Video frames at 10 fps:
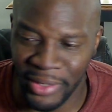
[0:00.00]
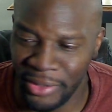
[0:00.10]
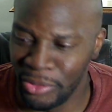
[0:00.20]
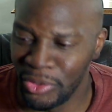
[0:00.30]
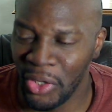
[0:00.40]

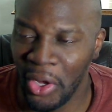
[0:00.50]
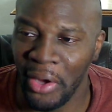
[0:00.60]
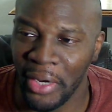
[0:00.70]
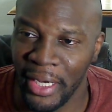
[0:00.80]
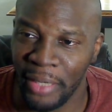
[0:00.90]
When you
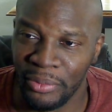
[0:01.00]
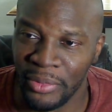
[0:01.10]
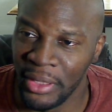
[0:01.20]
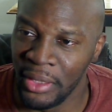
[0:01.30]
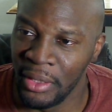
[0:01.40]
talk,
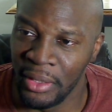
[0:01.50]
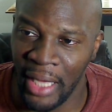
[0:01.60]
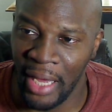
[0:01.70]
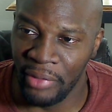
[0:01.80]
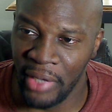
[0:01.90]
I'm
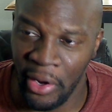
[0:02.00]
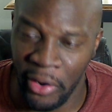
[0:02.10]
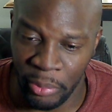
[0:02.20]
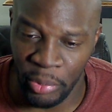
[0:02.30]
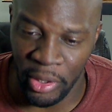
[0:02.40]
having
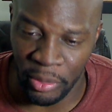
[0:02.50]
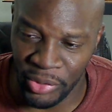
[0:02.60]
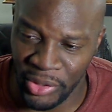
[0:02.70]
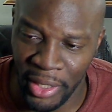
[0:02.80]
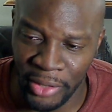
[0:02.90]
heart
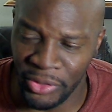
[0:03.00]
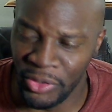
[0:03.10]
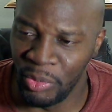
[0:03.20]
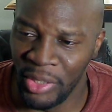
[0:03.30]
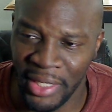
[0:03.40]

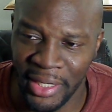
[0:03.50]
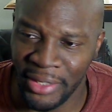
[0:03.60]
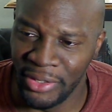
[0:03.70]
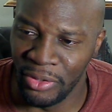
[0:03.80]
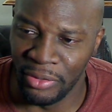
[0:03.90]
palpitations
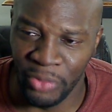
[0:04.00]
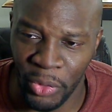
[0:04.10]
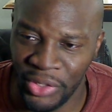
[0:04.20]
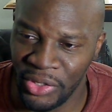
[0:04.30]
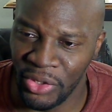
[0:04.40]
because your
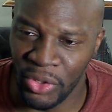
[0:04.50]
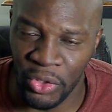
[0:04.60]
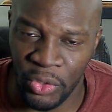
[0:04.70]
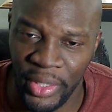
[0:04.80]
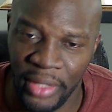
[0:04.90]
voice is
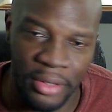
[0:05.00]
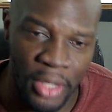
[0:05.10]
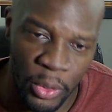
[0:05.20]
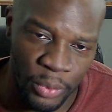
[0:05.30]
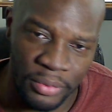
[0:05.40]
so sweet.
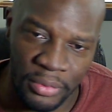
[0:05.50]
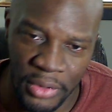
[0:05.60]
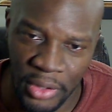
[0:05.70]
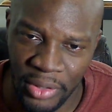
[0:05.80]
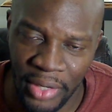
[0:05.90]
No,
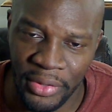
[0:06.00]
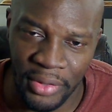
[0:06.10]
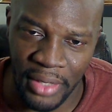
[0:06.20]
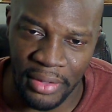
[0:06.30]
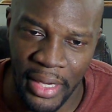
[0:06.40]
you know,
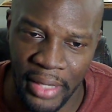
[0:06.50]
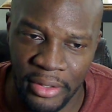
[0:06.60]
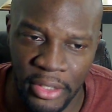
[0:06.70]
nothing like that.